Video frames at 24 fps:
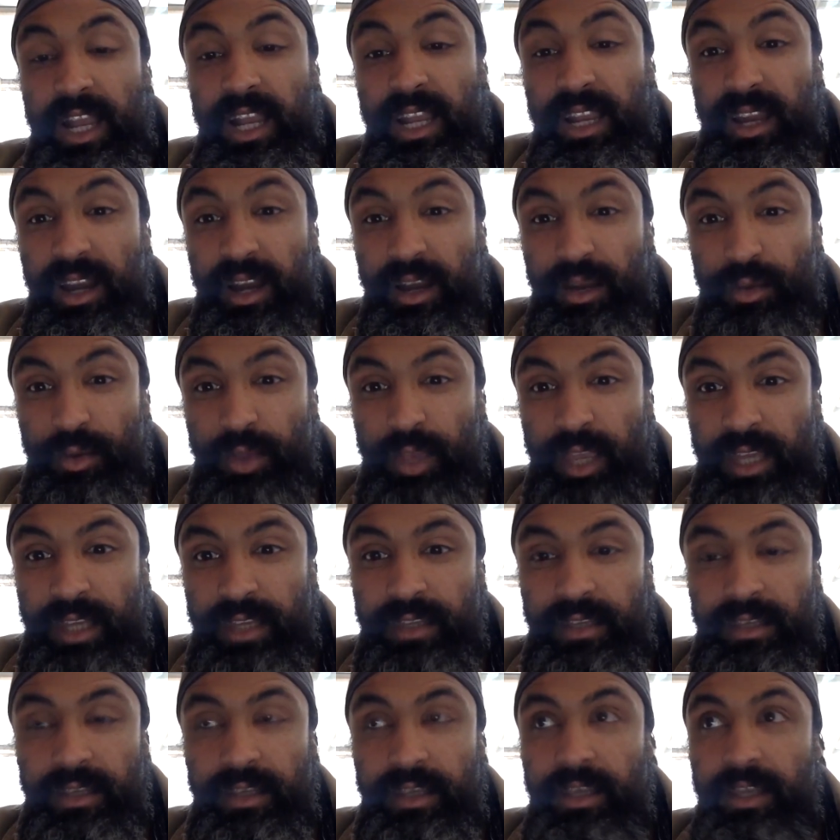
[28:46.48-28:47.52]

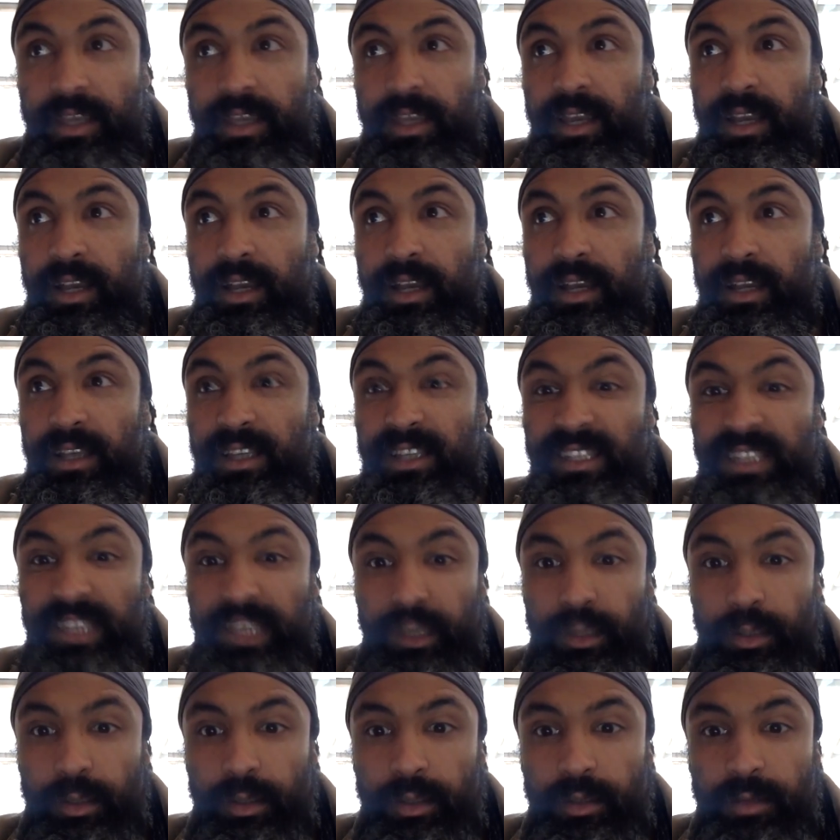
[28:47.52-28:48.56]
congregate,
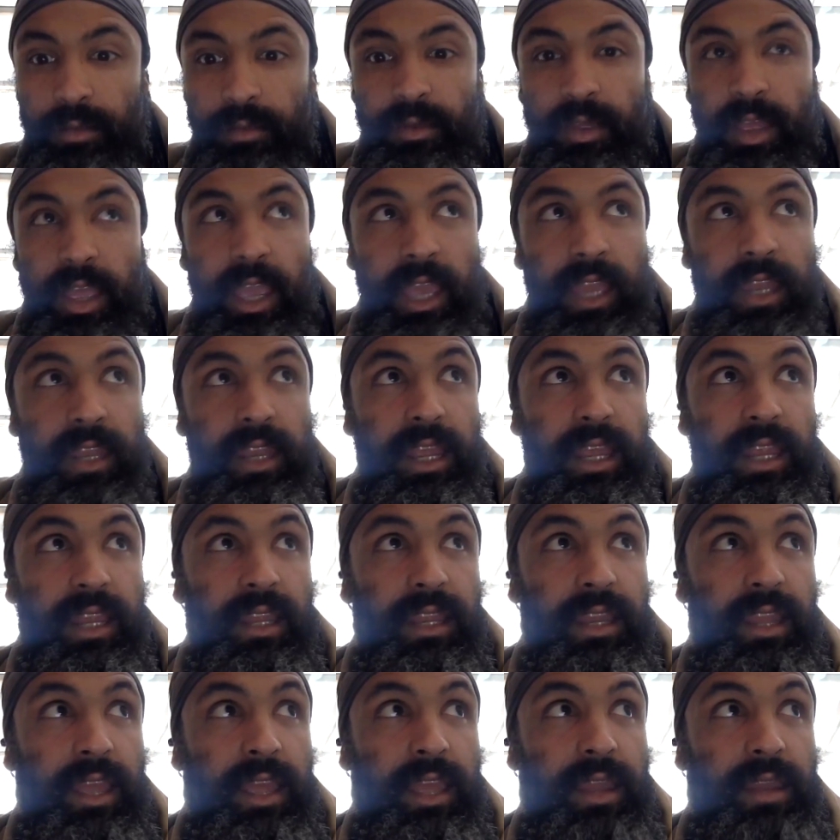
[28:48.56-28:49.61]
settle, and
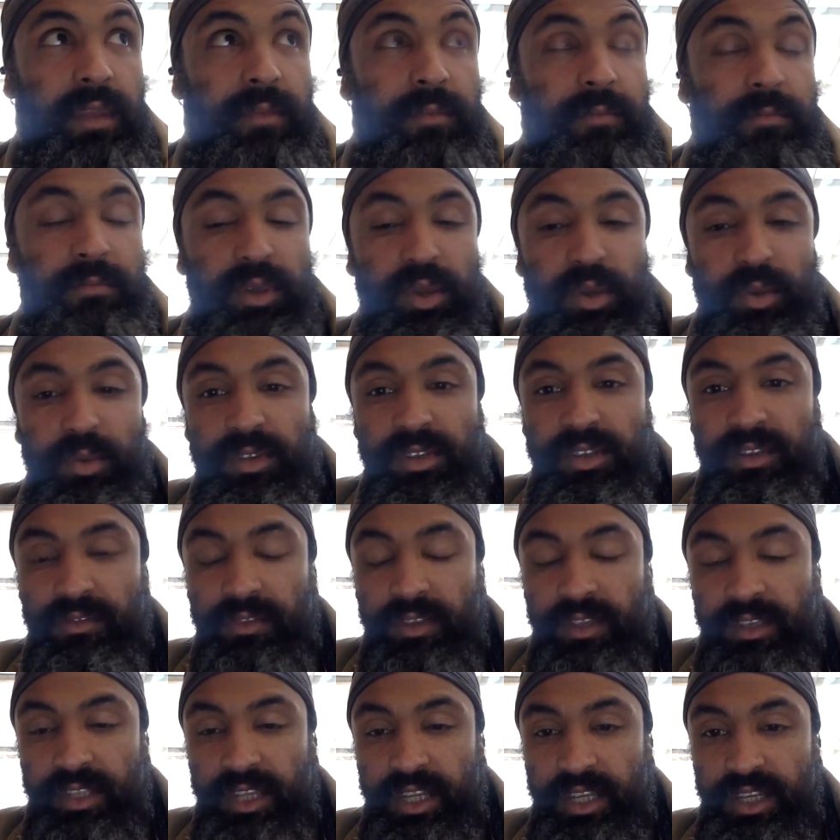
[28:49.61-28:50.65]
build
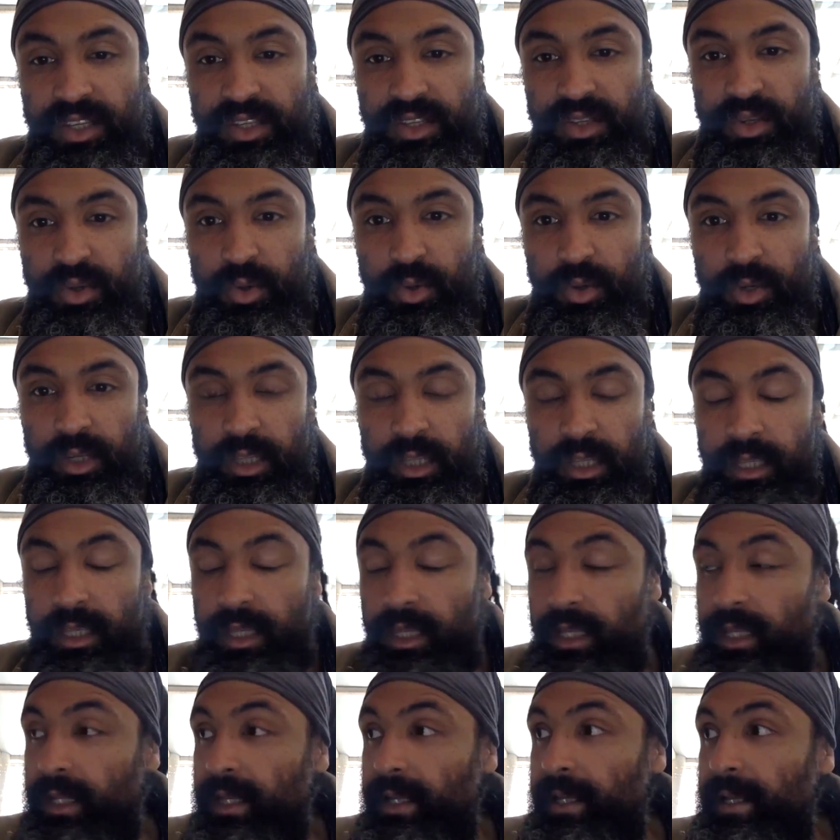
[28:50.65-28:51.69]
civilizations accordingly.
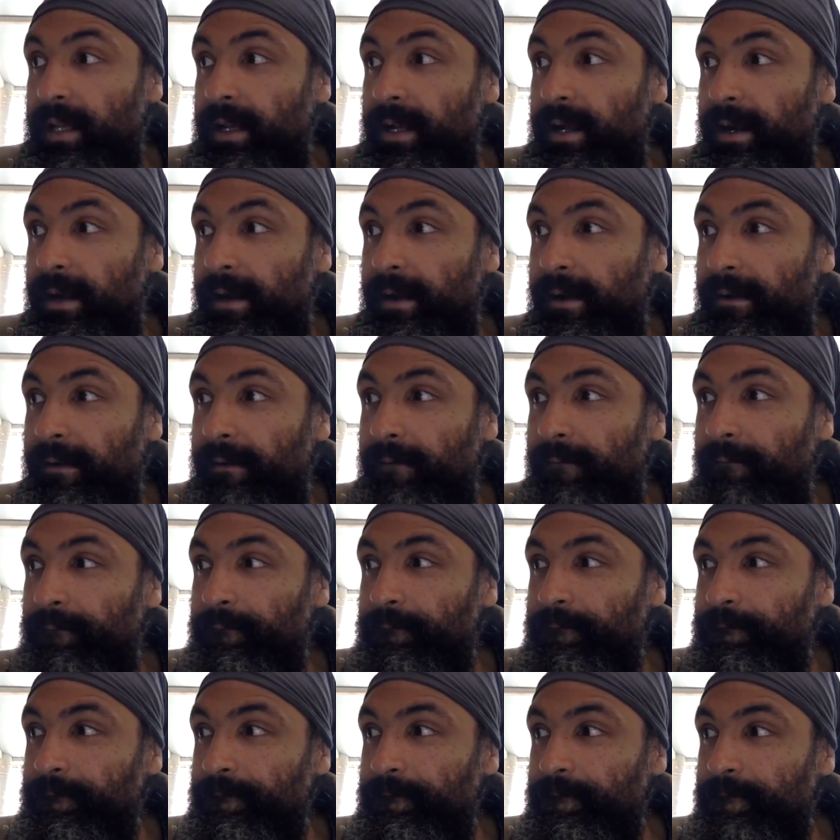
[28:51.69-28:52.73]
Um,
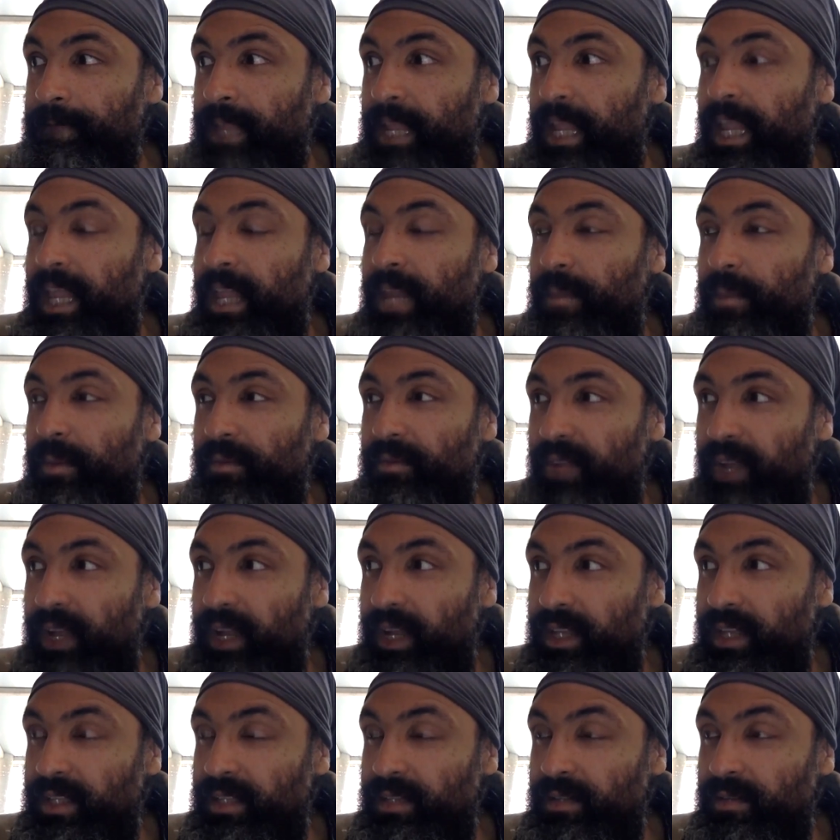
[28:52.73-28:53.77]
and it
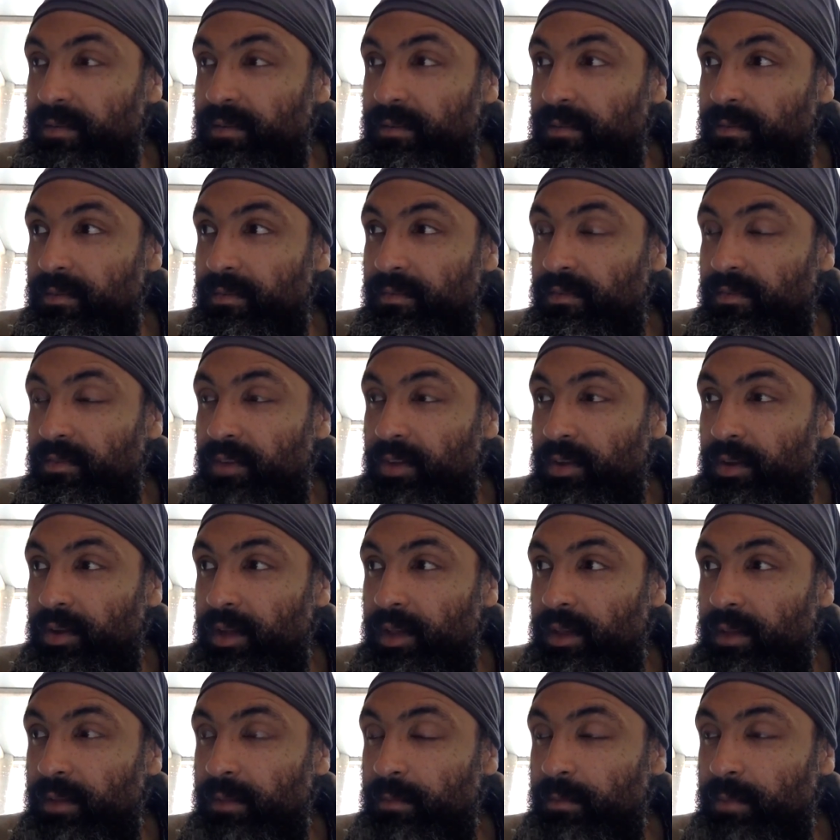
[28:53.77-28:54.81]
provides
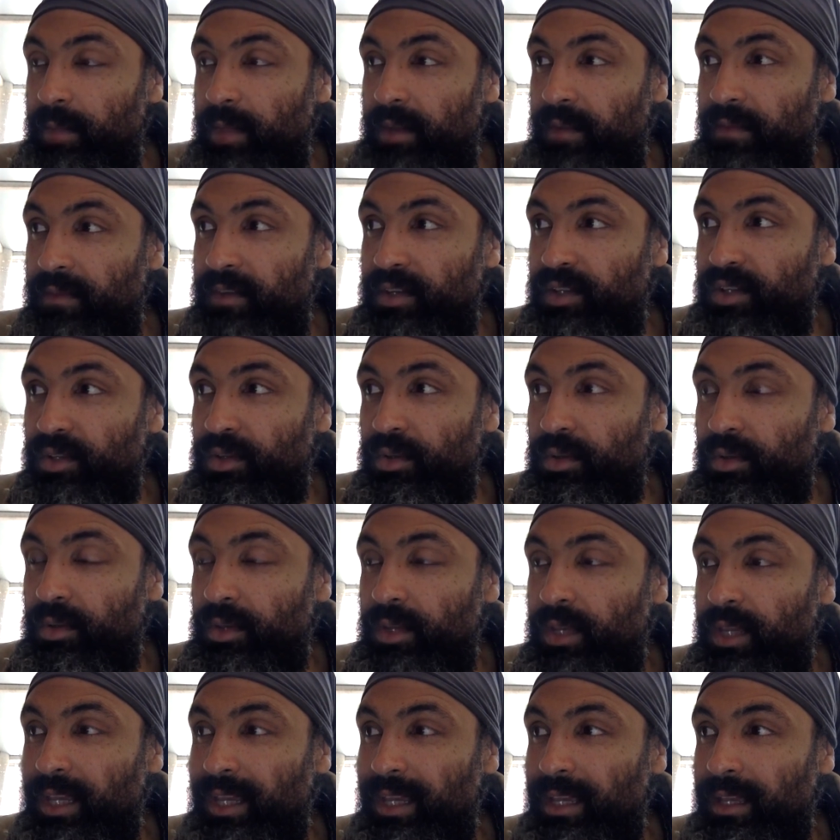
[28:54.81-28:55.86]
very
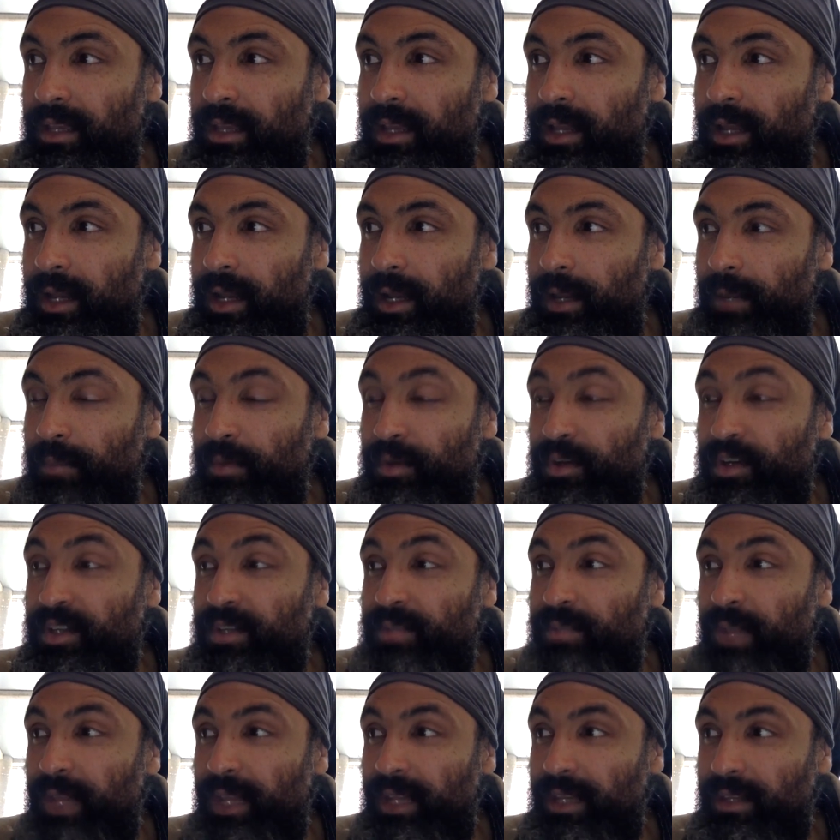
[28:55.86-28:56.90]
beneficial
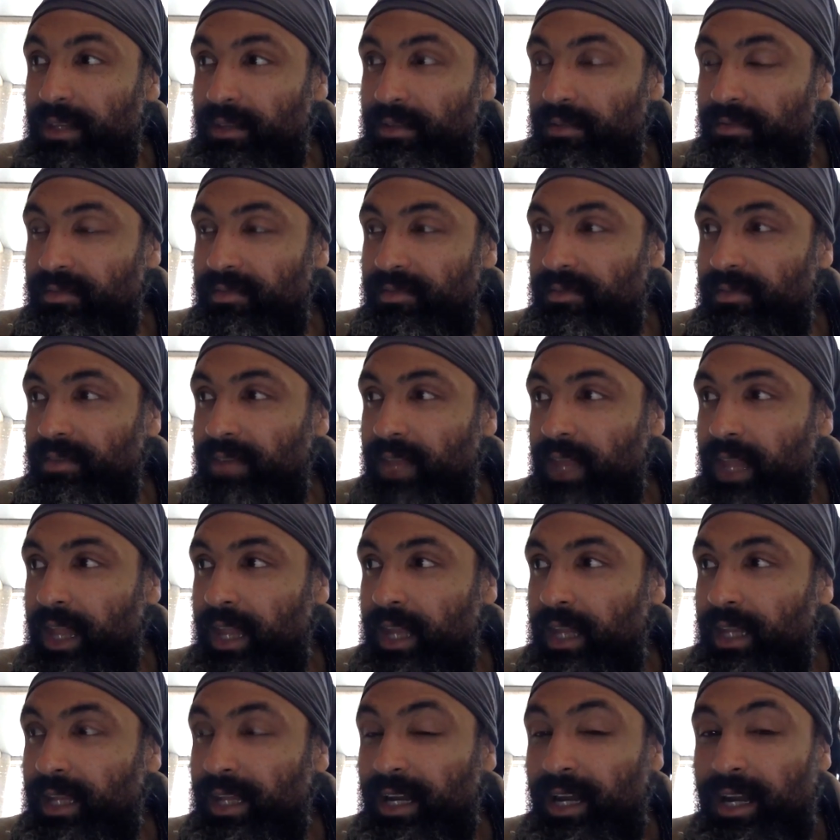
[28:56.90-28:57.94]
perspective
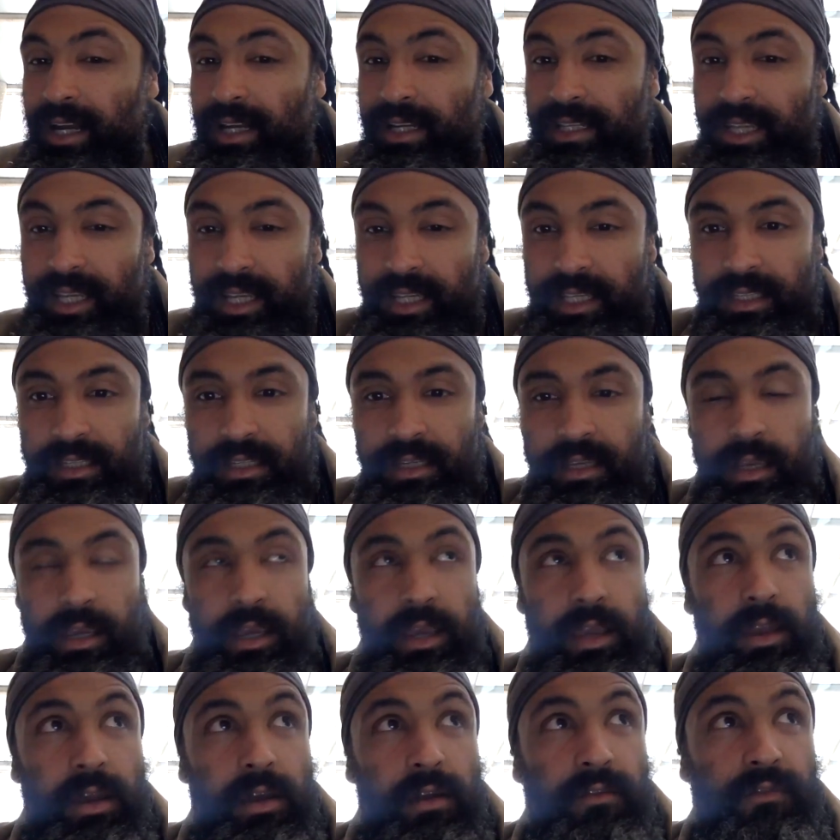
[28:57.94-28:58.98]
and context
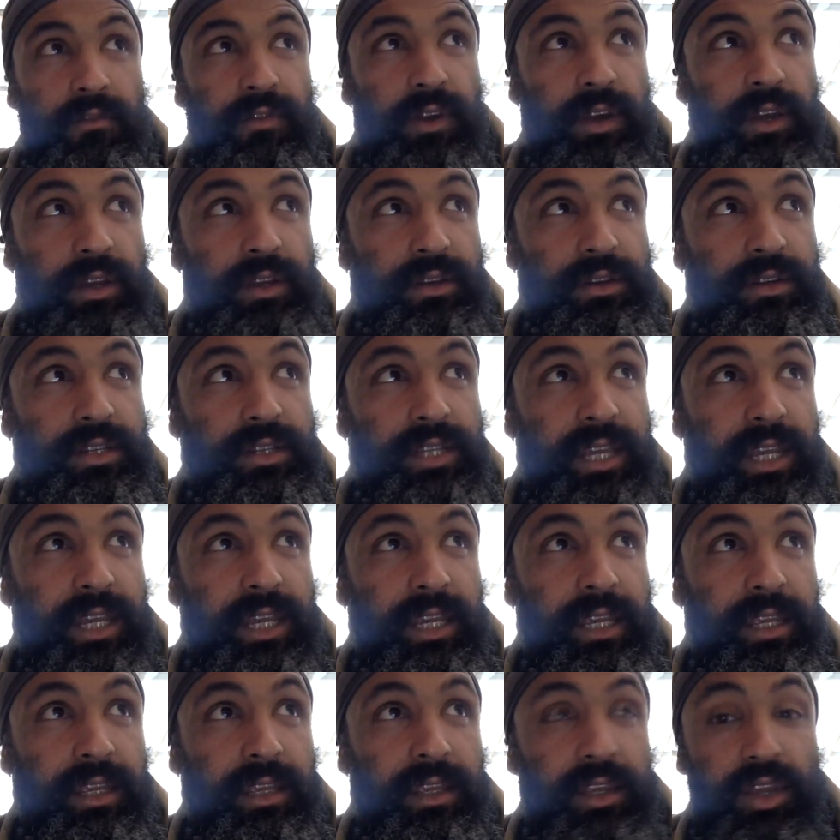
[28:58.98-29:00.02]
for
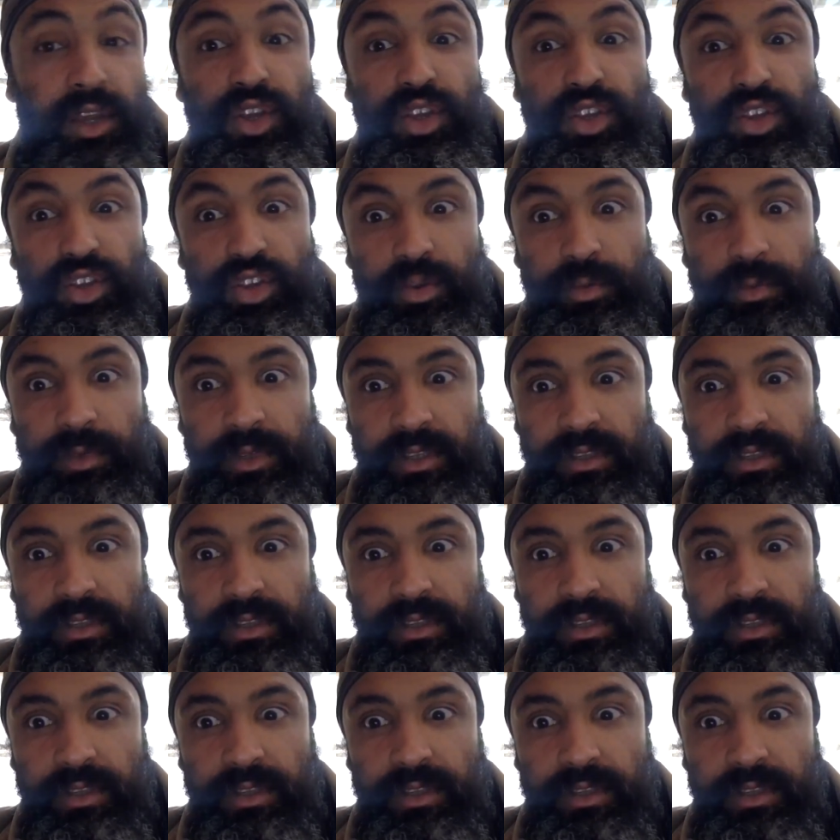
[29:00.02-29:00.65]
understanding human